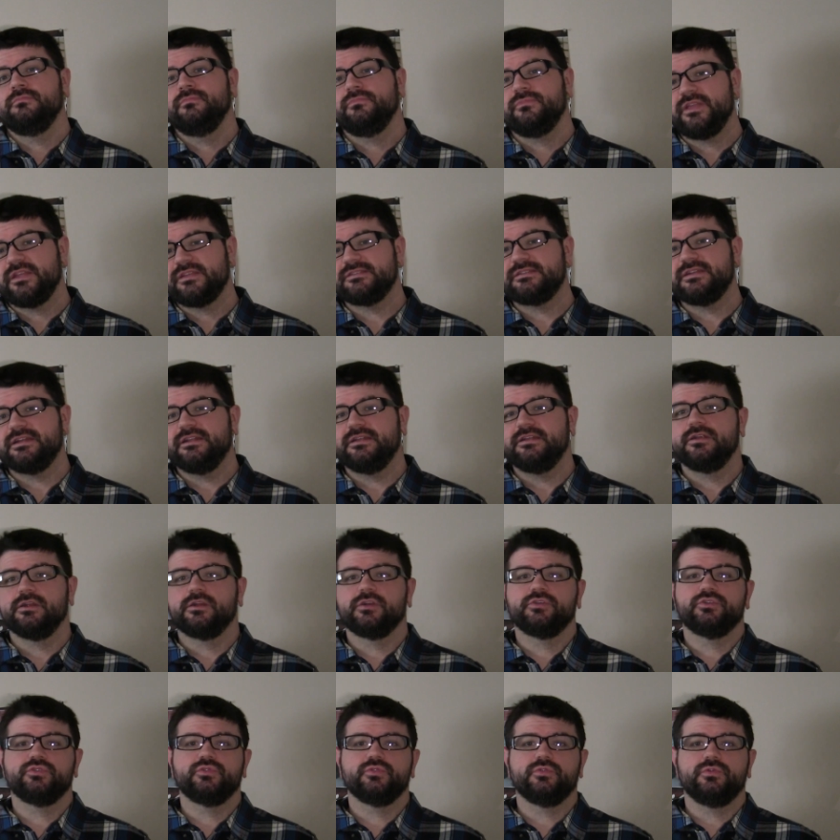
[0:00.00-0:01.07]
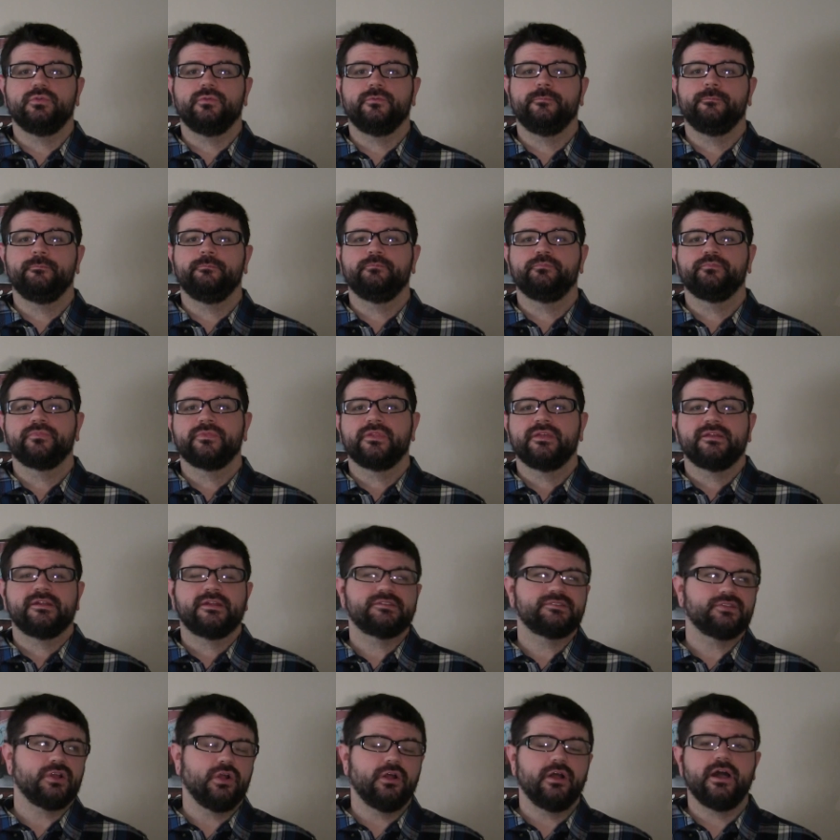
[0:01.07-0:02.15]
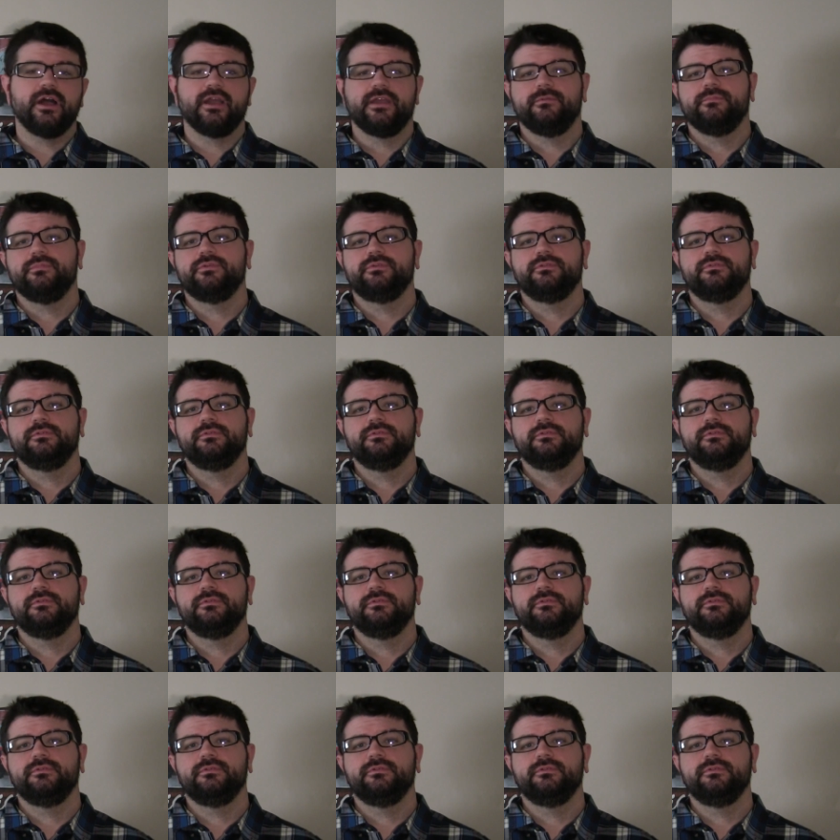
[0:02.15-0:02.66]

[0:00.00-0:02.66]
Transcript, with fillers: That's not in our control. That's all hype.